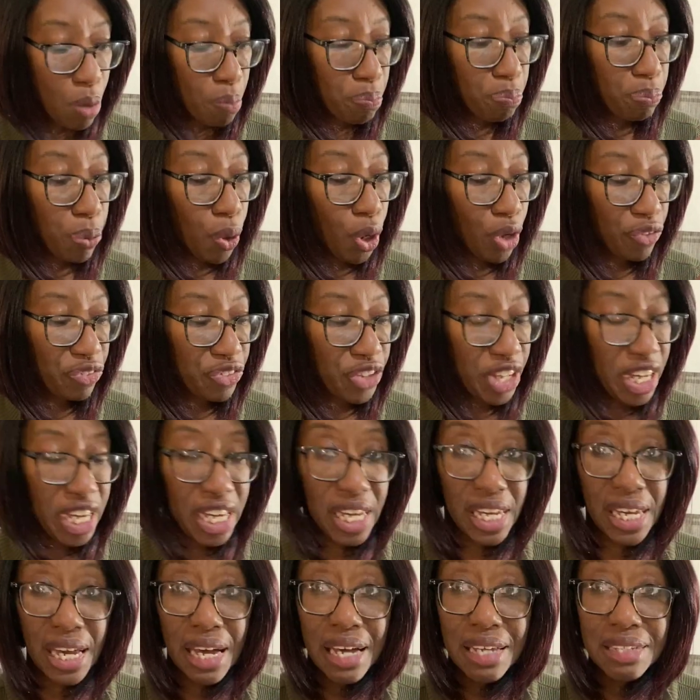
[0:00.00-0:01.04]
put
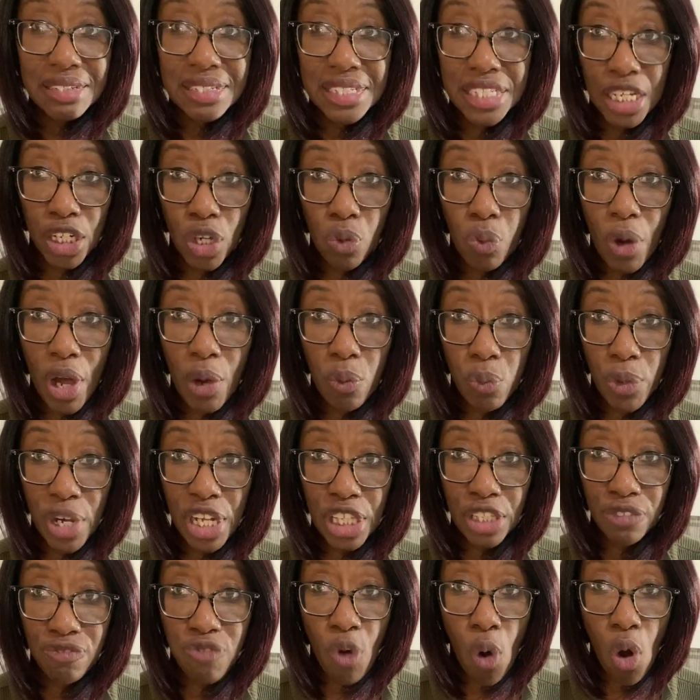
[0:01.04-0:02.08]
the silhouette
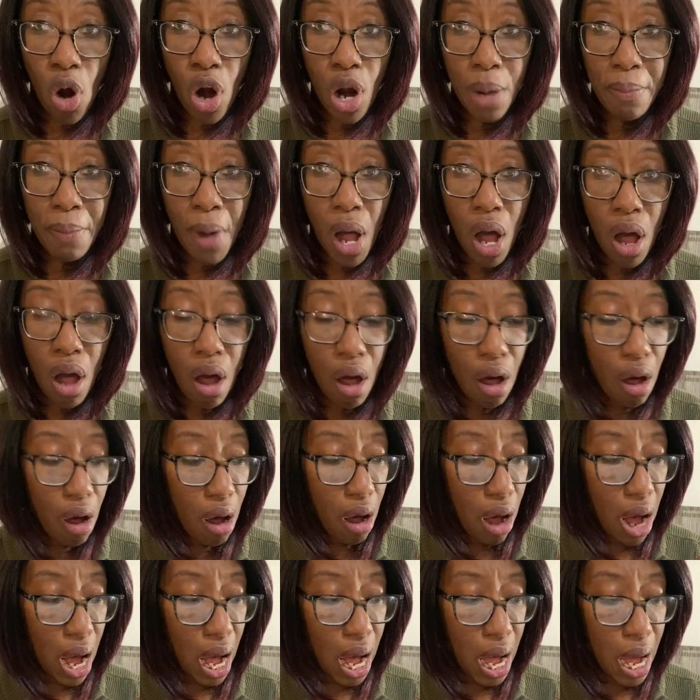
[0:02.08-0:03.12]
wreath form
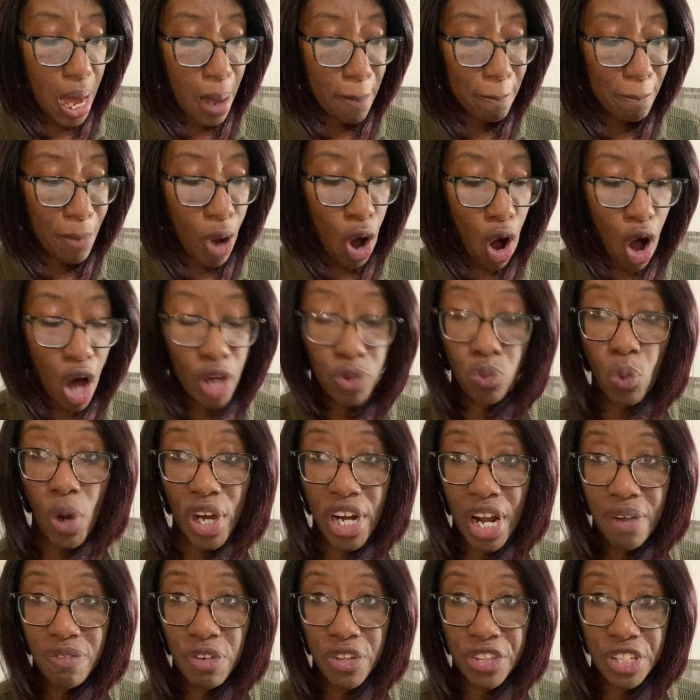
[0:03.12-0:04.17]
um, on
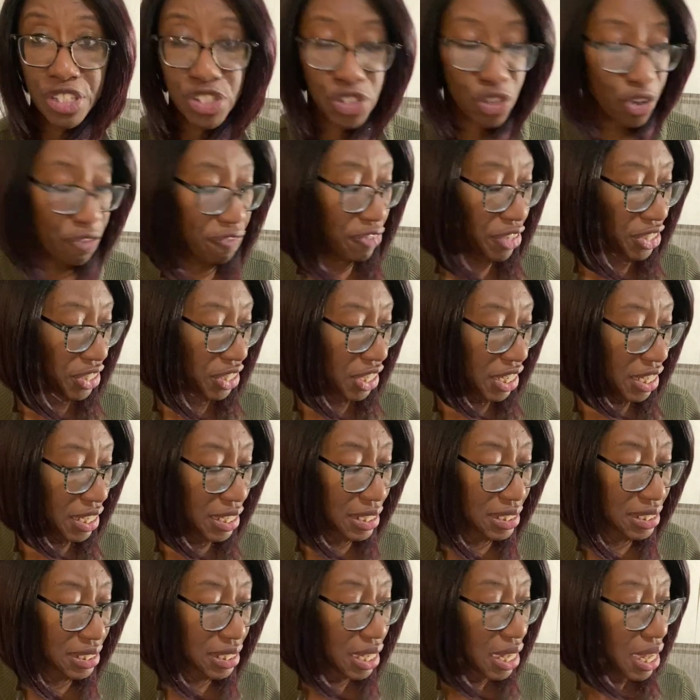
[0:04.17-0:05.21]
whatever the surface
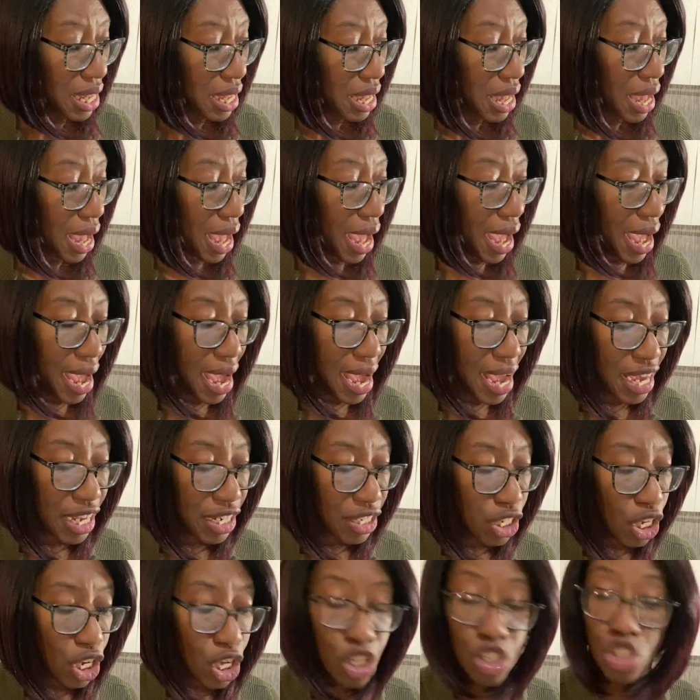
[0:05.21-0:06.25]
is
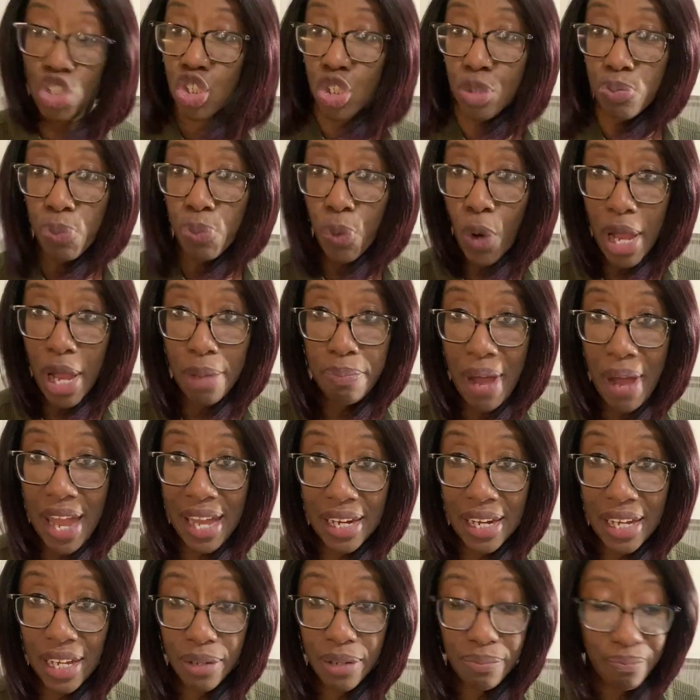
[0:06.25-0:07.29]
and spray
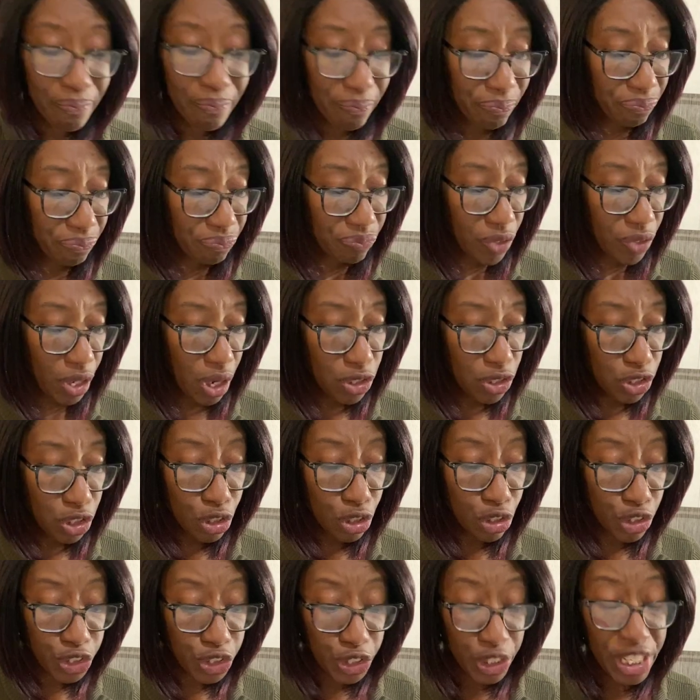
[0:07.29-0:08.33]
paint it.
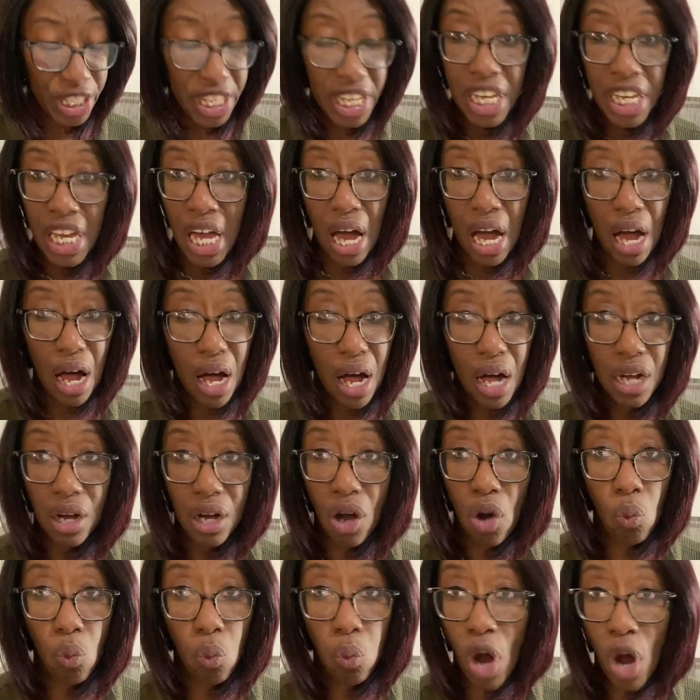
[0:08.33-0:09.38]
Usually uh,
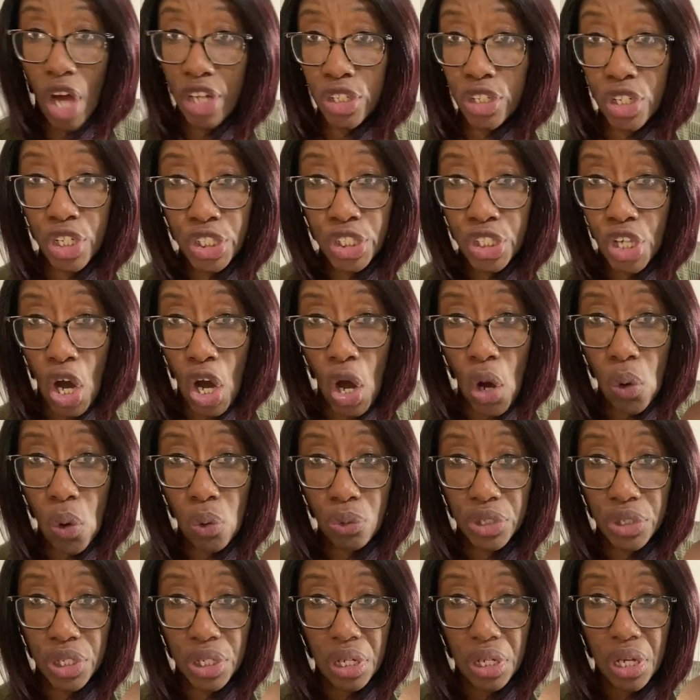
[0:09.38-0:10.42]
one good
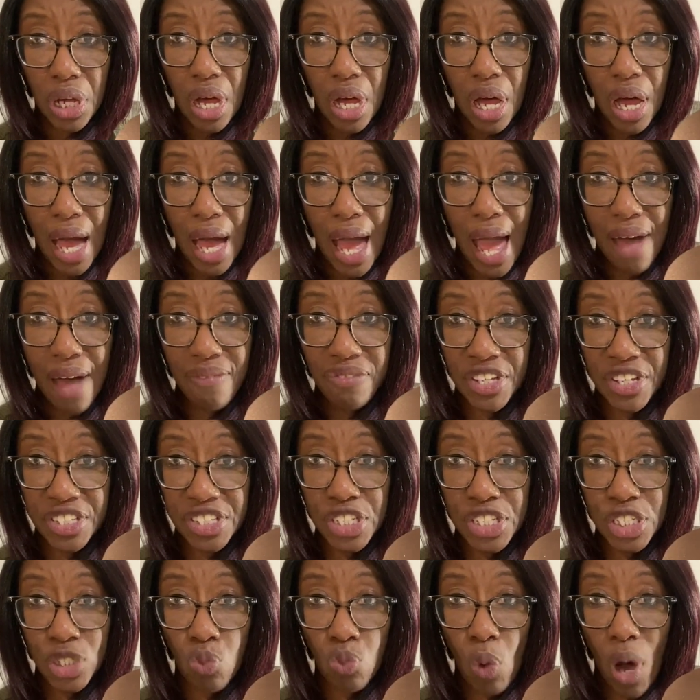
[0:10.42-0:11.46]
coat, and
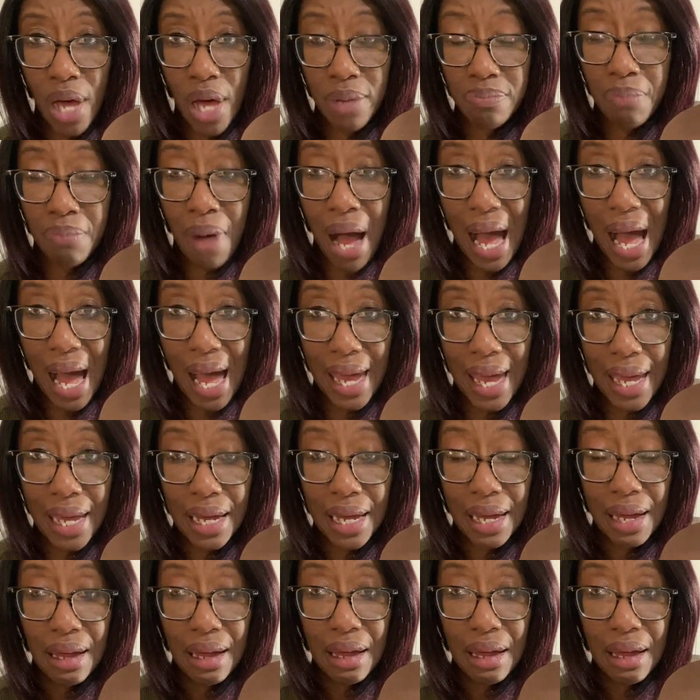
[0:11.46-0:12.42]
this is what my